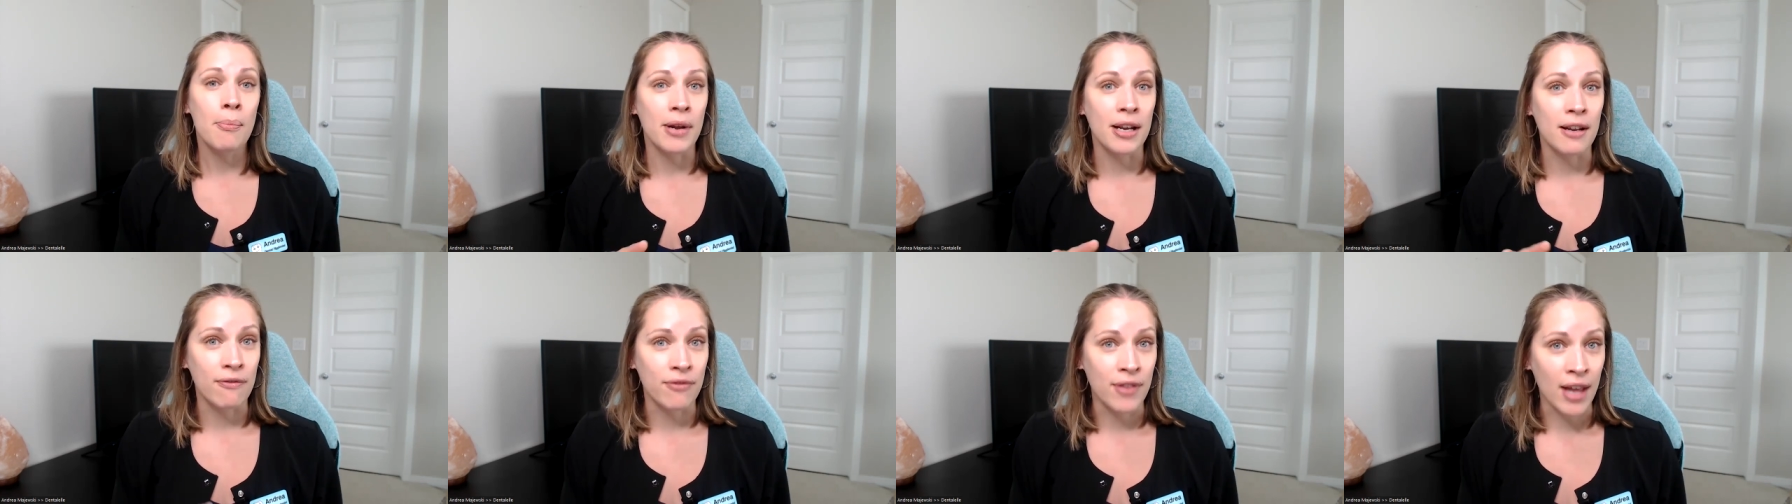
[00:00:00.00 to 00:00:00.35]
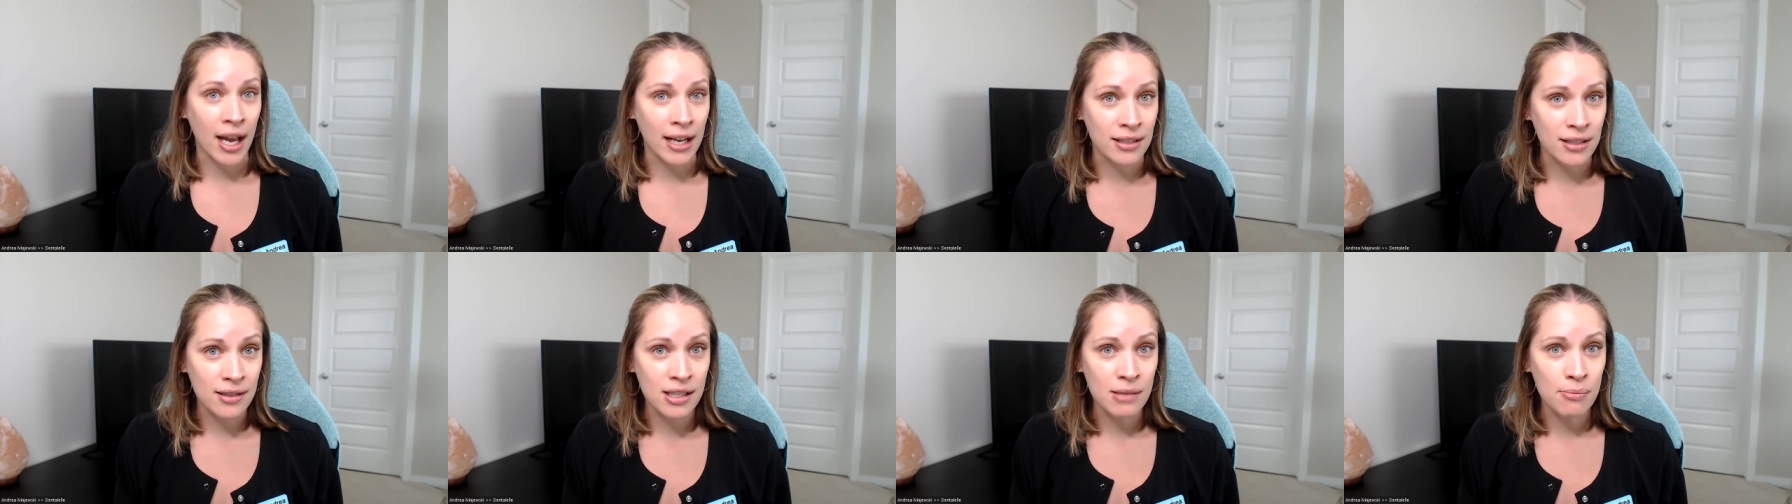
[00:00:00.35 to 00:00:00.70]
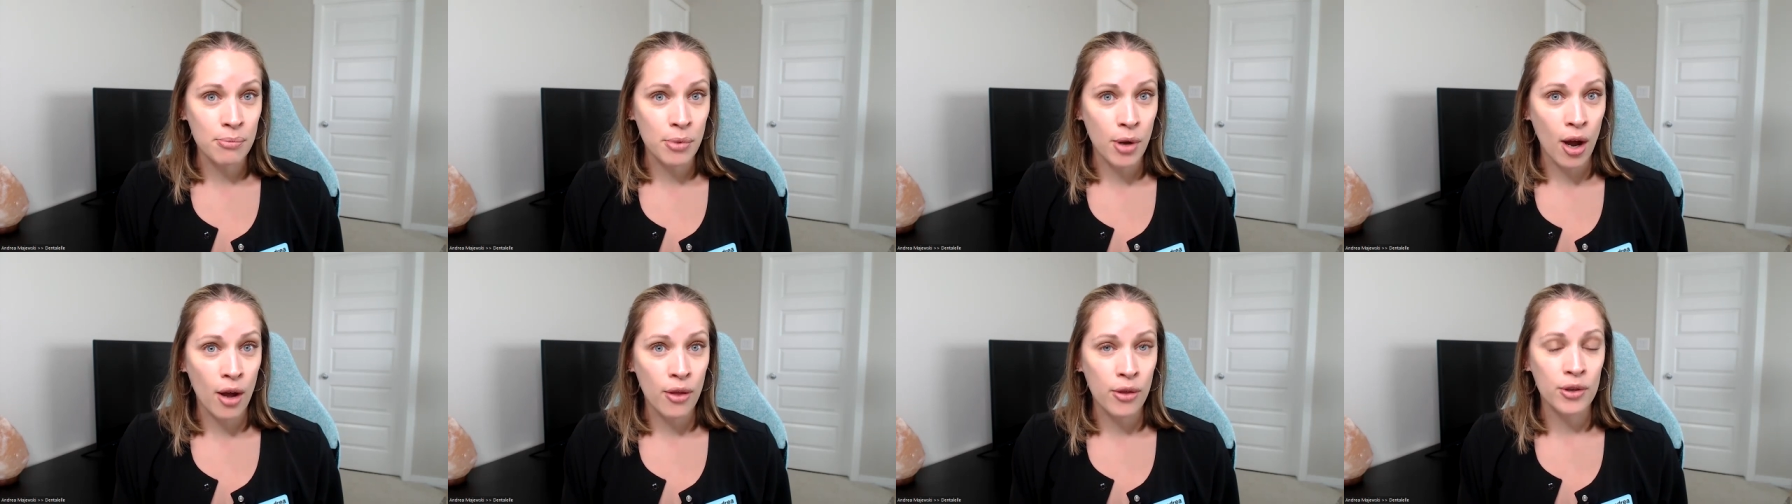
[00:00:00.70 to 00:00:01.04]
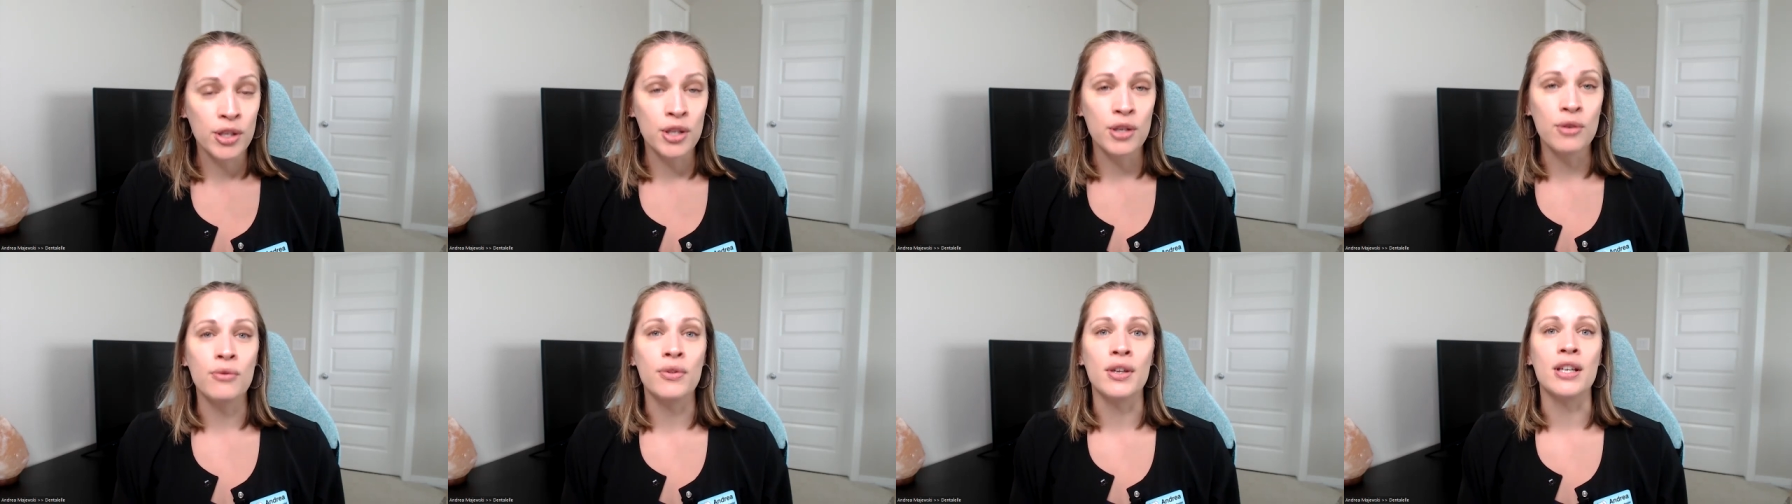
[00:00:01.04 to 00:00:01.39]
But if that doesn't
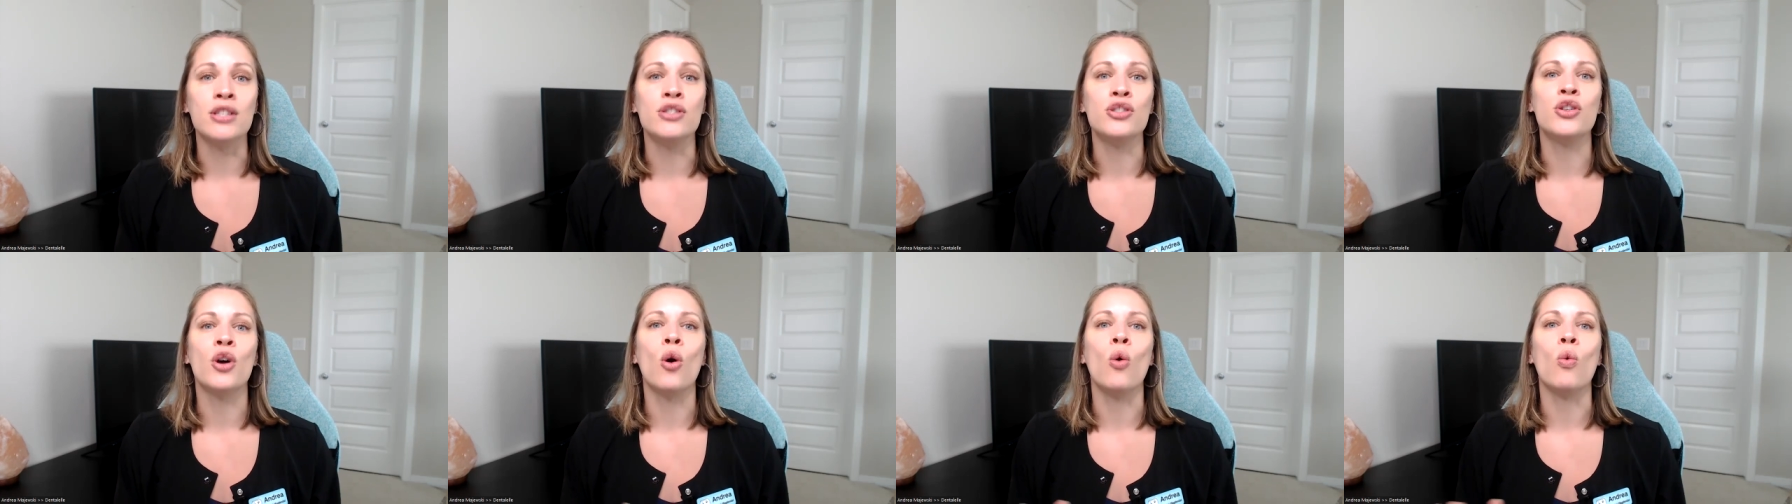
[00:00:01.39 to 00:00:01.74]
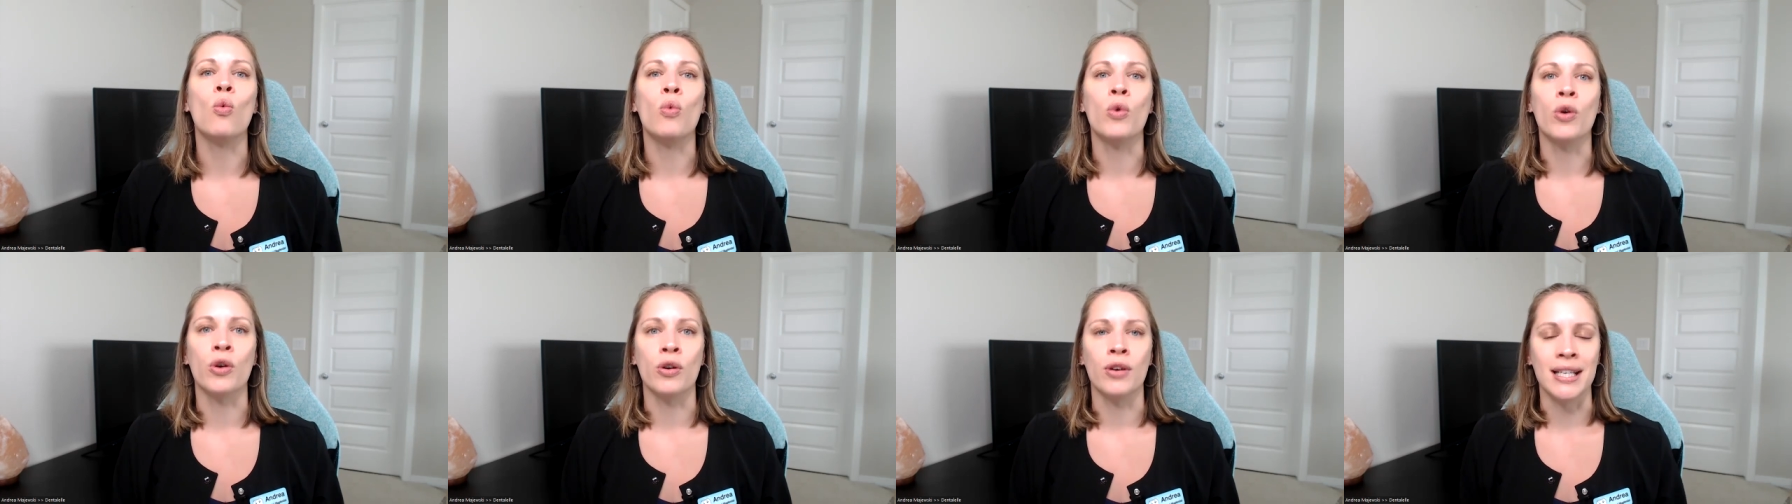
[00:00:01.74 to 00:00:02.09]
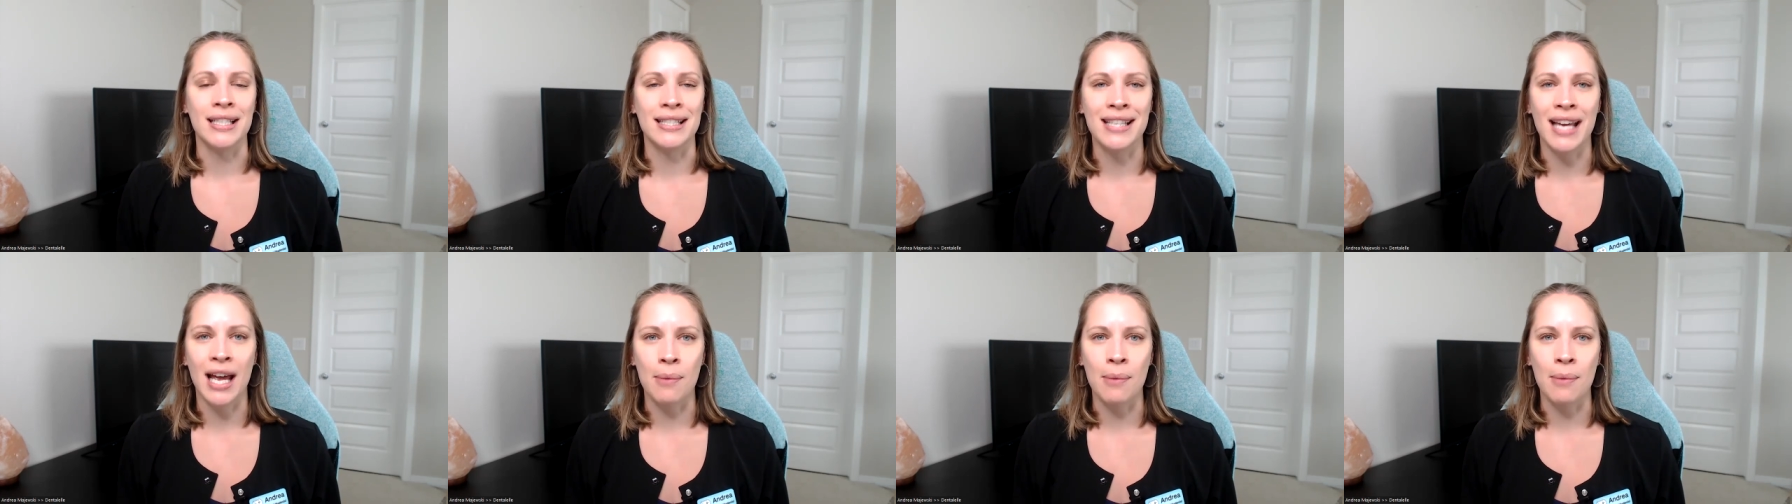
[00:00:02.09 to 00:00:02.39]
bother you, then don't worry.